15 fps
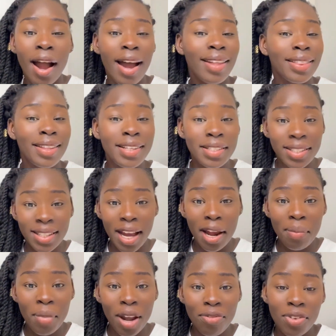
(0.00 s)
At this
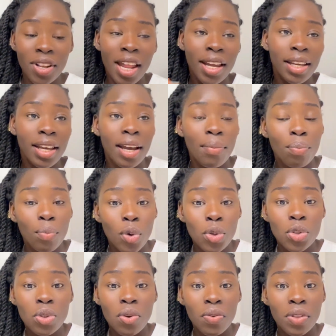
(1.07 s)
time, I feel like
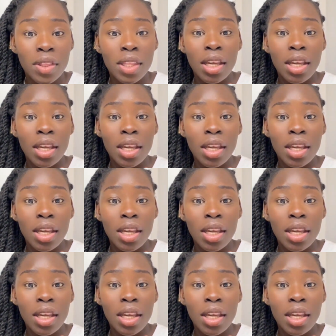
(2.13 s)
most of